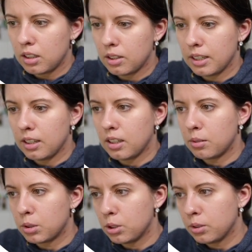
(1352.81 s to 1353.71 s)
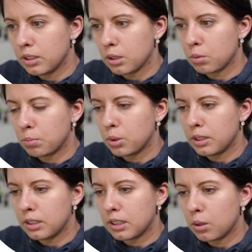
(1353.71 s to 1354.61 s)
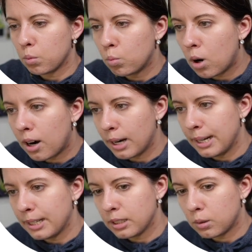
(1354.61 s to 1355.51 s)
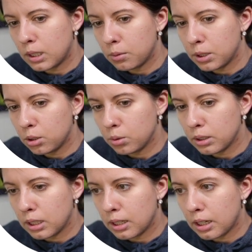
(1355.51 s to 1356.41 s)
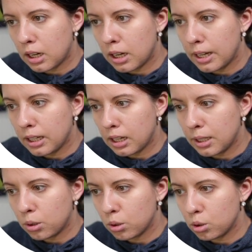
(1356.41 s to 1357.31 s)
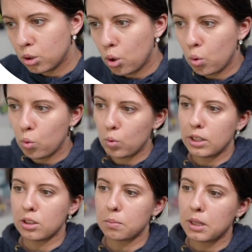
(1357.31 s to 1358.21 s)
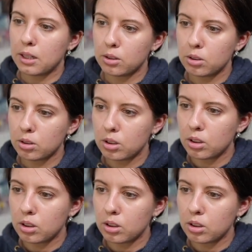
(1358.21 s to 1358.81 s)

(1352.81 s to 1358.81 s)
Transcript: Okay, and we're doing this, we're boiling it down. Why? Why are we doing that? I don't know why this matters.